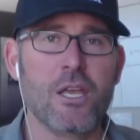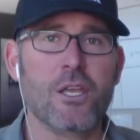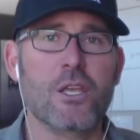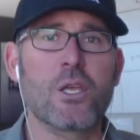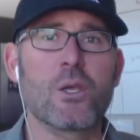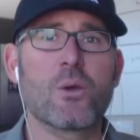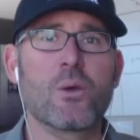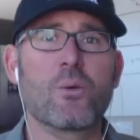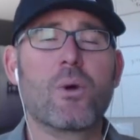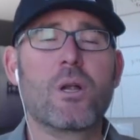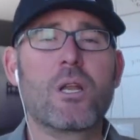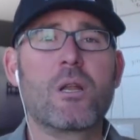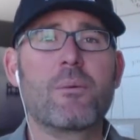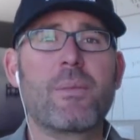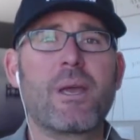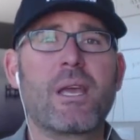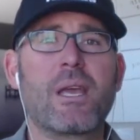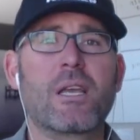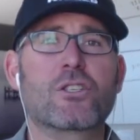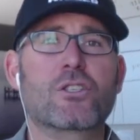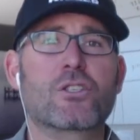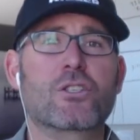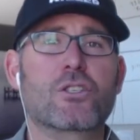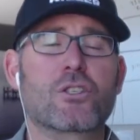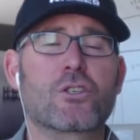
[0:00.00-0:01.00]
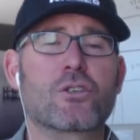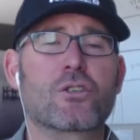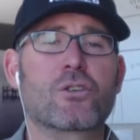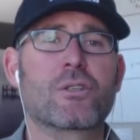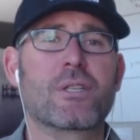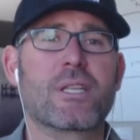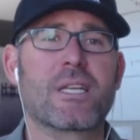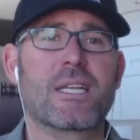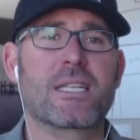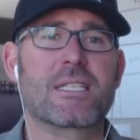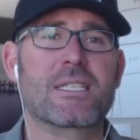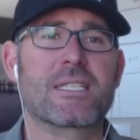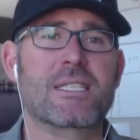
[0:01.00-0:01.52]
You want to make sure
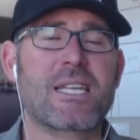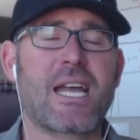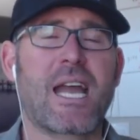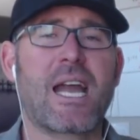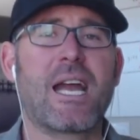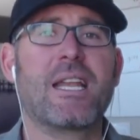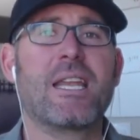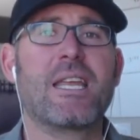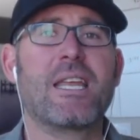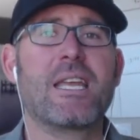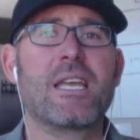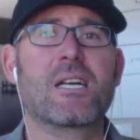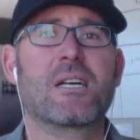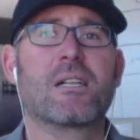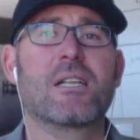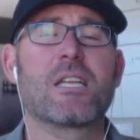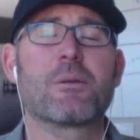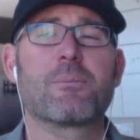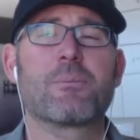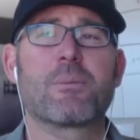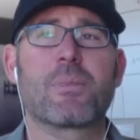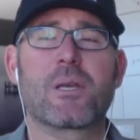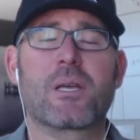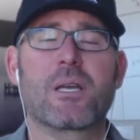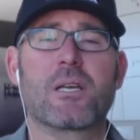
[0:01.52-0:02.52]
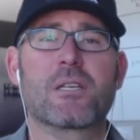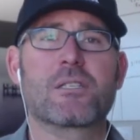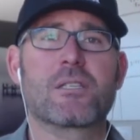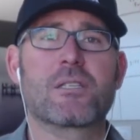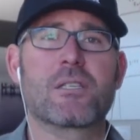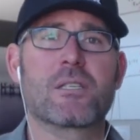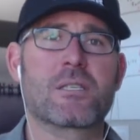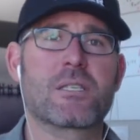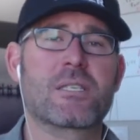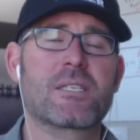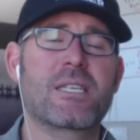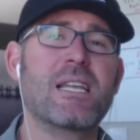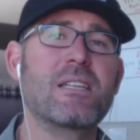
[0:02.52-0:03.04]
that it's tidy and clean because
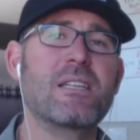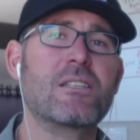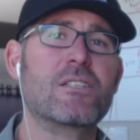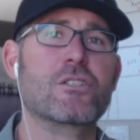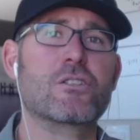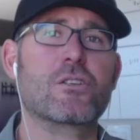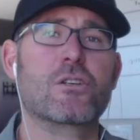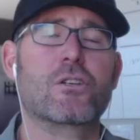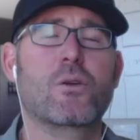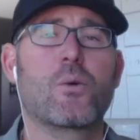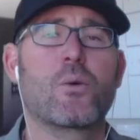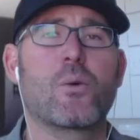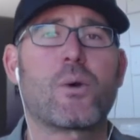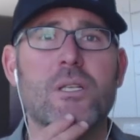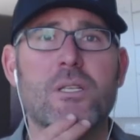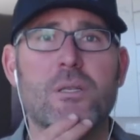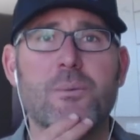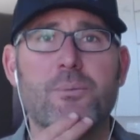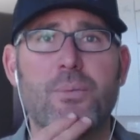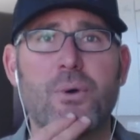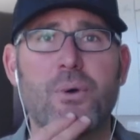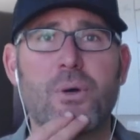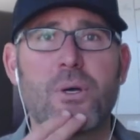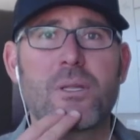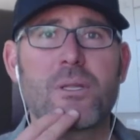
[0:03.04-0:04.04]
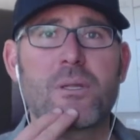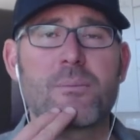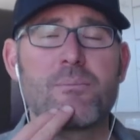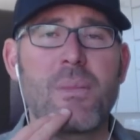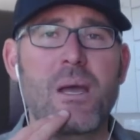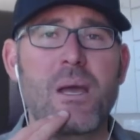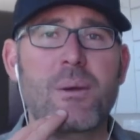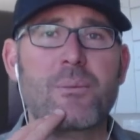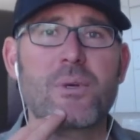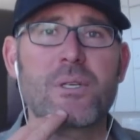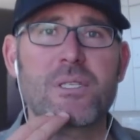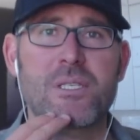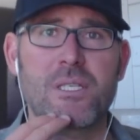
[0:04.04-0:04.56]
the senses are going to put
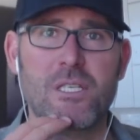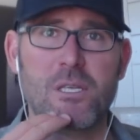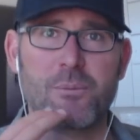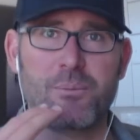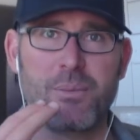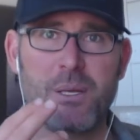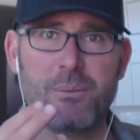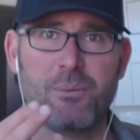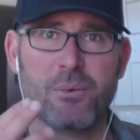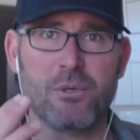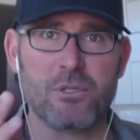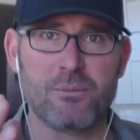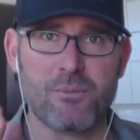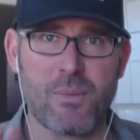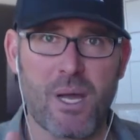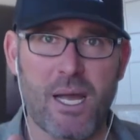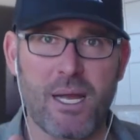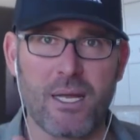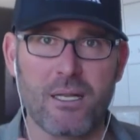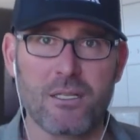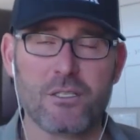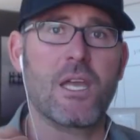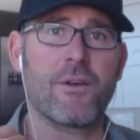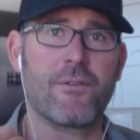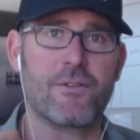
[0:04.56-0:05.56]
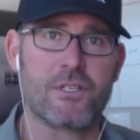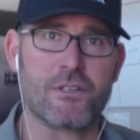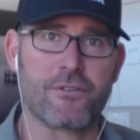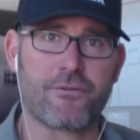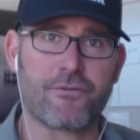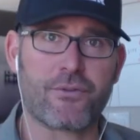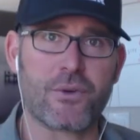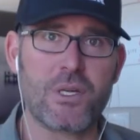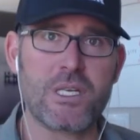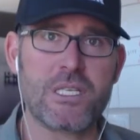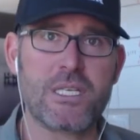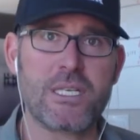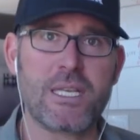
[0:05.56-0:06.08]
memories into into people's mind. If it's a
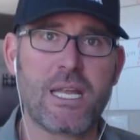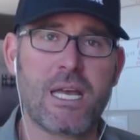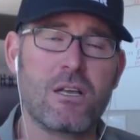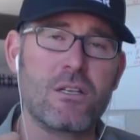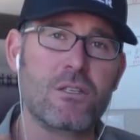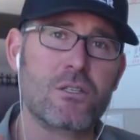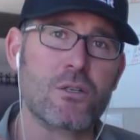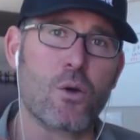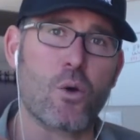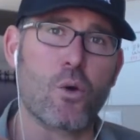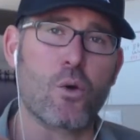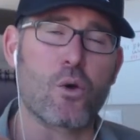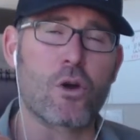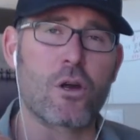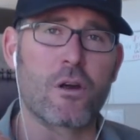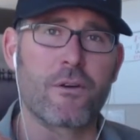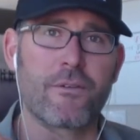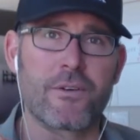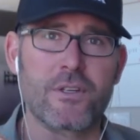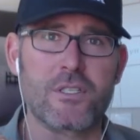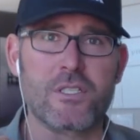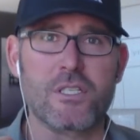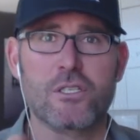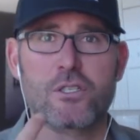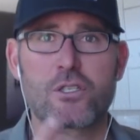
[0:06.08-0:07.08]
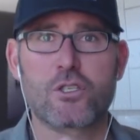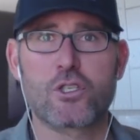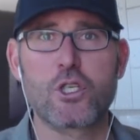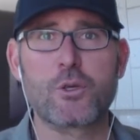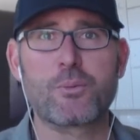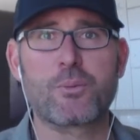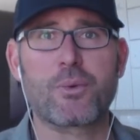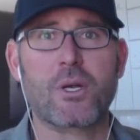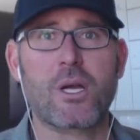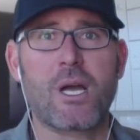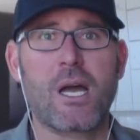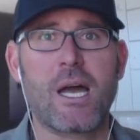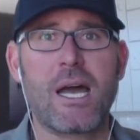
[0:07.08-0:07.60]
freezing house or if it's a
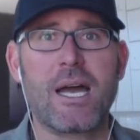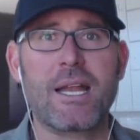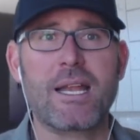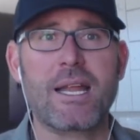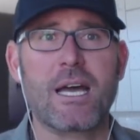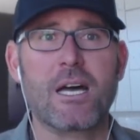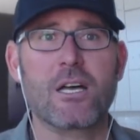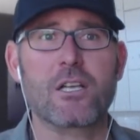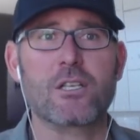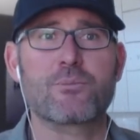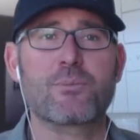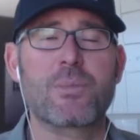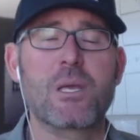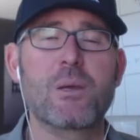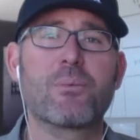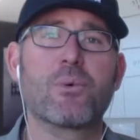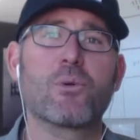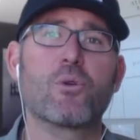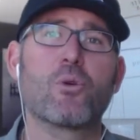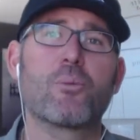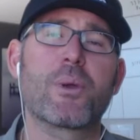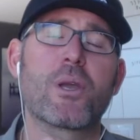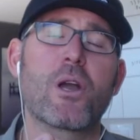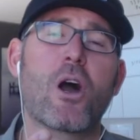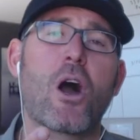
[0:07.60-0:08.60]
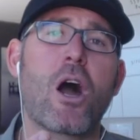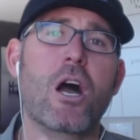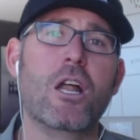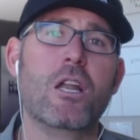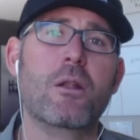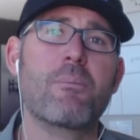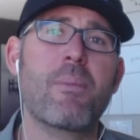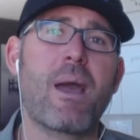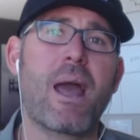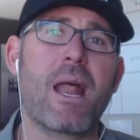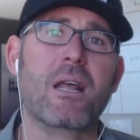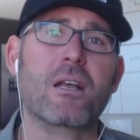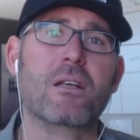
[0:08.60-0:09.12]
super hot house, people will be
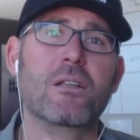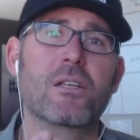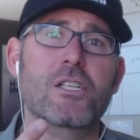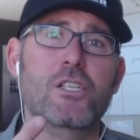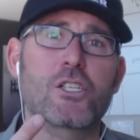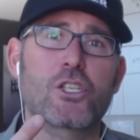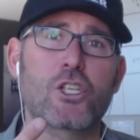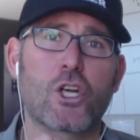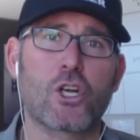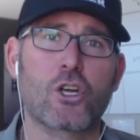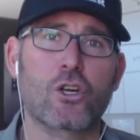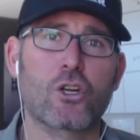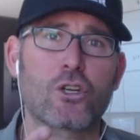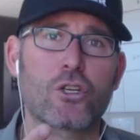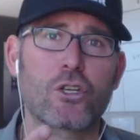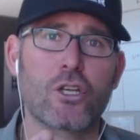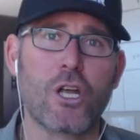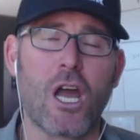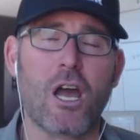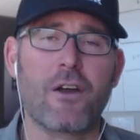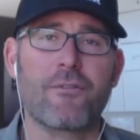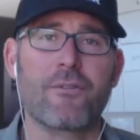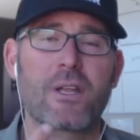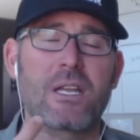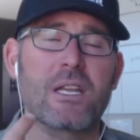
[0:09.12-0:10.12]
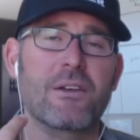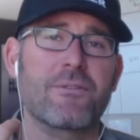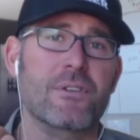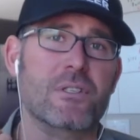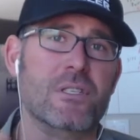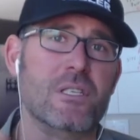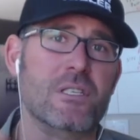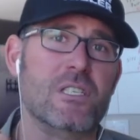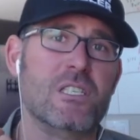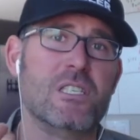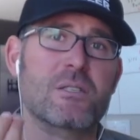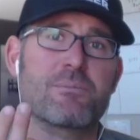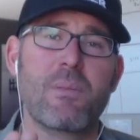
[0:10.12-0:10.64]
automatically turned off. And if
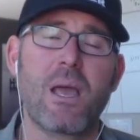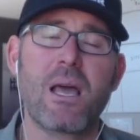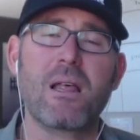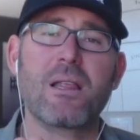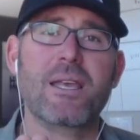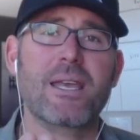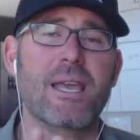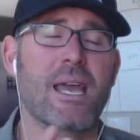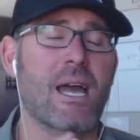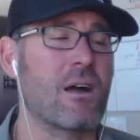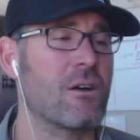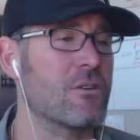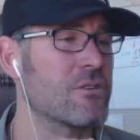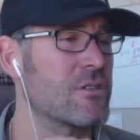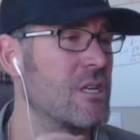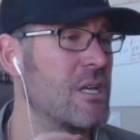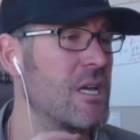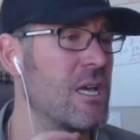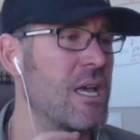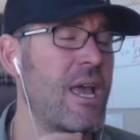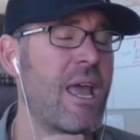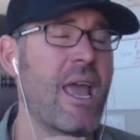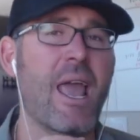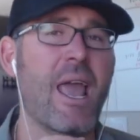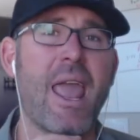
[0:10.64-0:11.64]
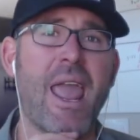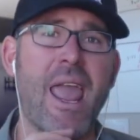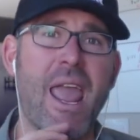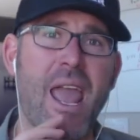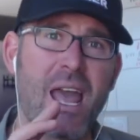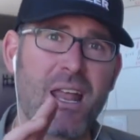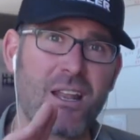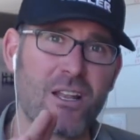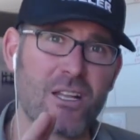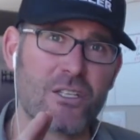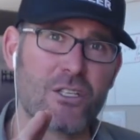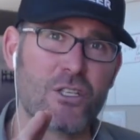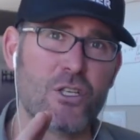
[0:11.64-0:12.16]
it's a smelly house
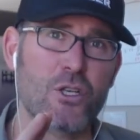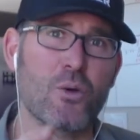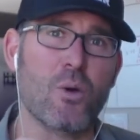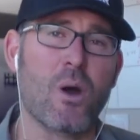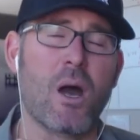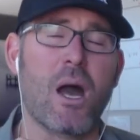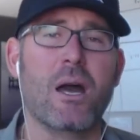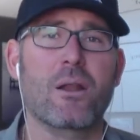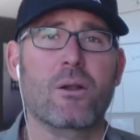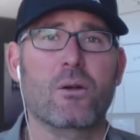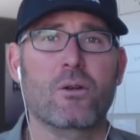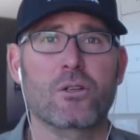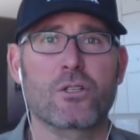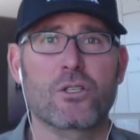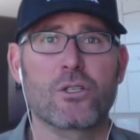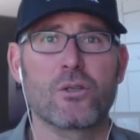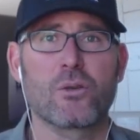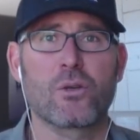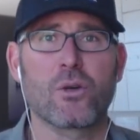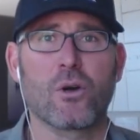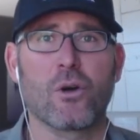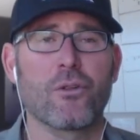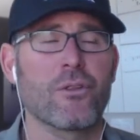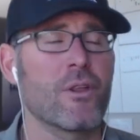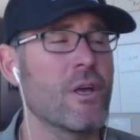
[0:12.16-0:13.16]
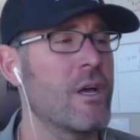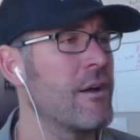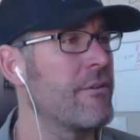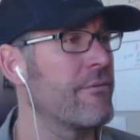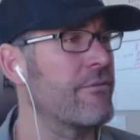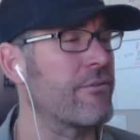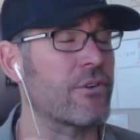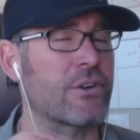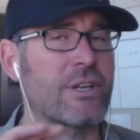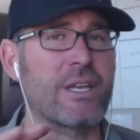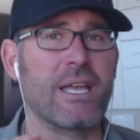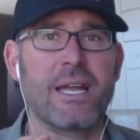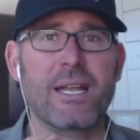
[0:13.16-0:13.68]
and a too hot or too cold,
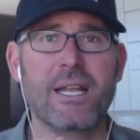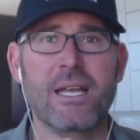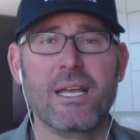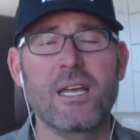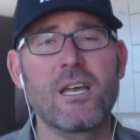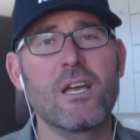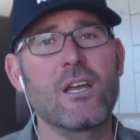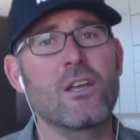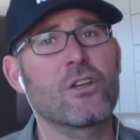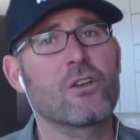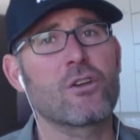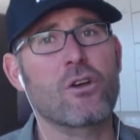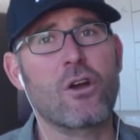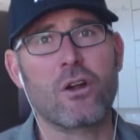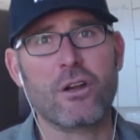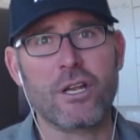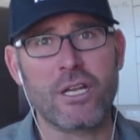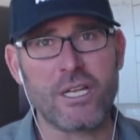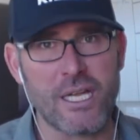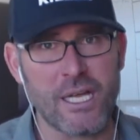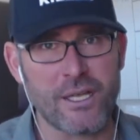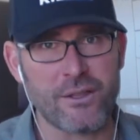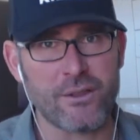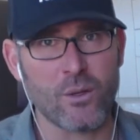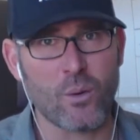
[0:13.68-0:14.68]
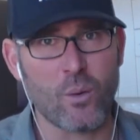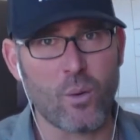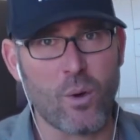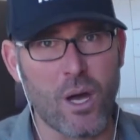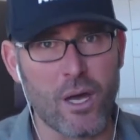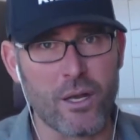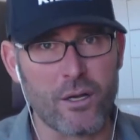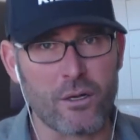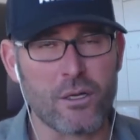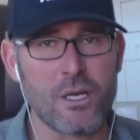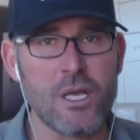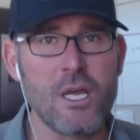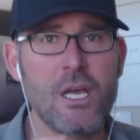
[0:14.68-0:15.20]
forget it. You're already dead in the
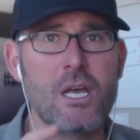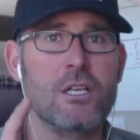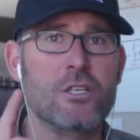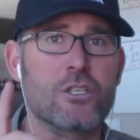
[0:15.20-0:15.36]
water.